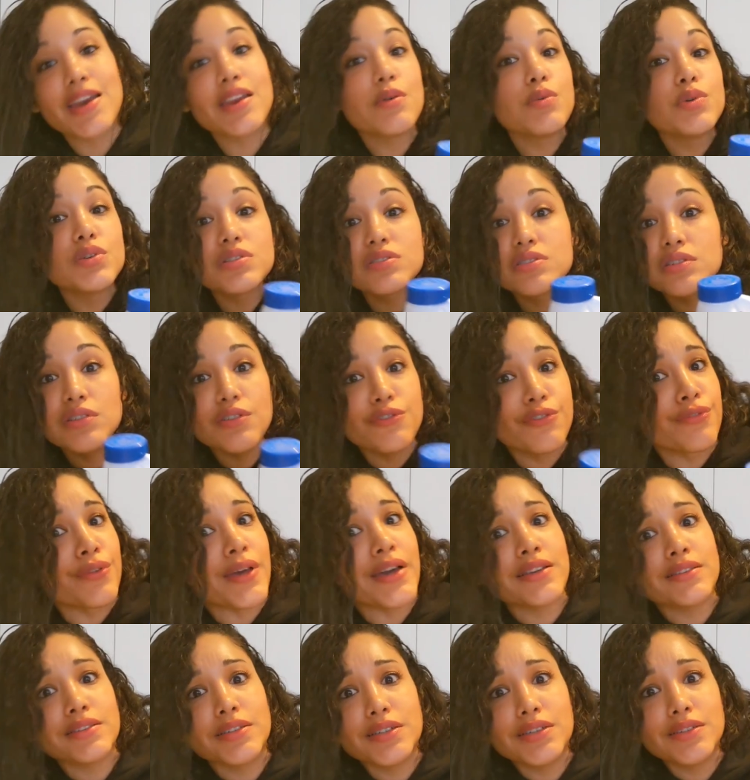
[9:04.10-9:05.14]
and it was still
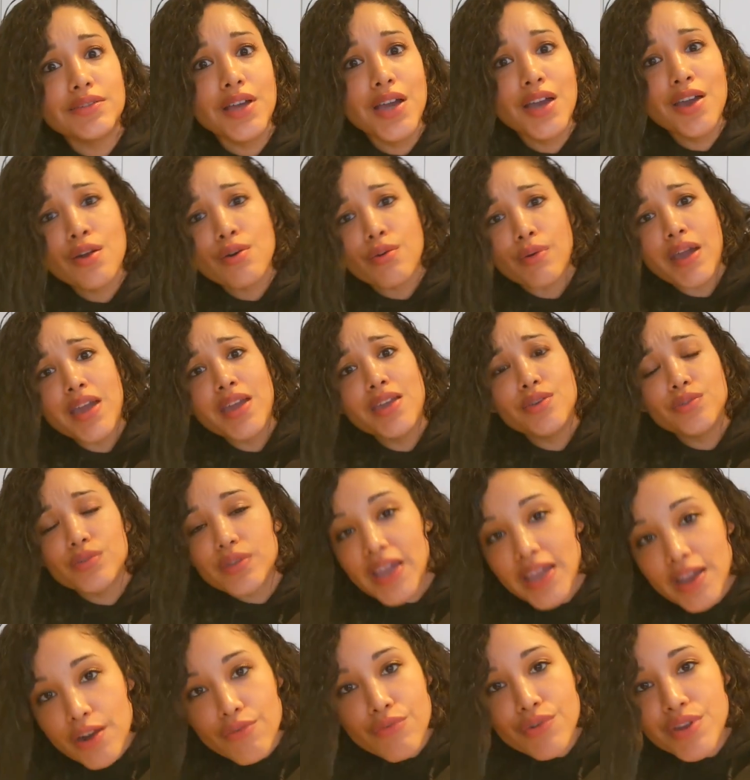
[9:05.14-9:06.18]
effective, right? You
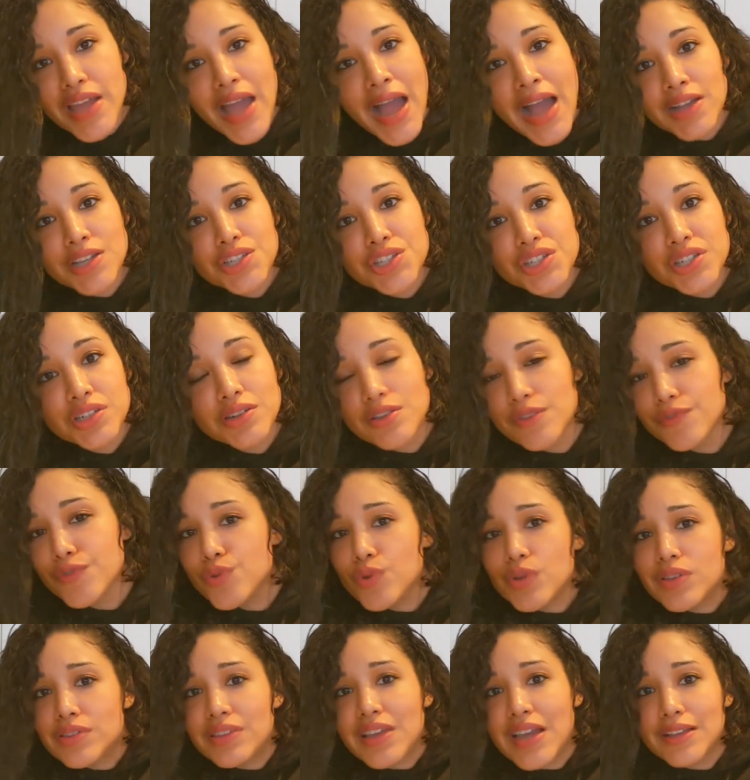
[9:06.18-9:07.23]
take a reaction, if
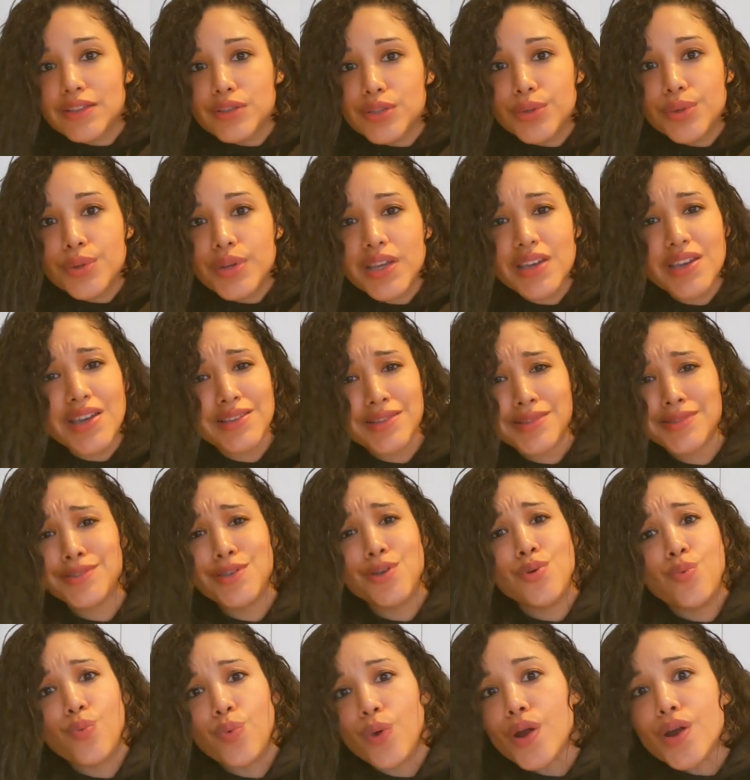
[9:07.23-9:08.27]
you can dilute it, it
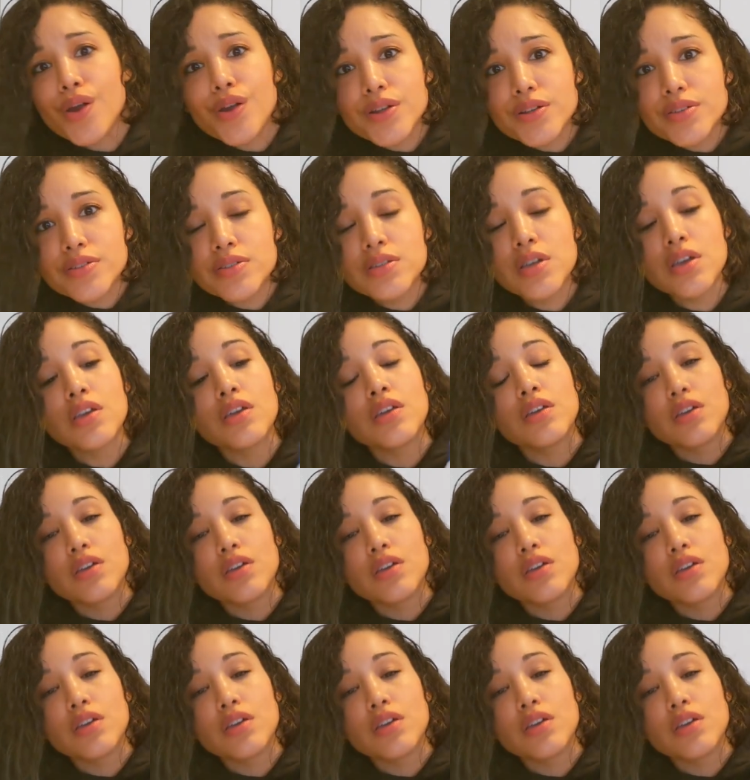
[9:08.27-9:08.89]
still works.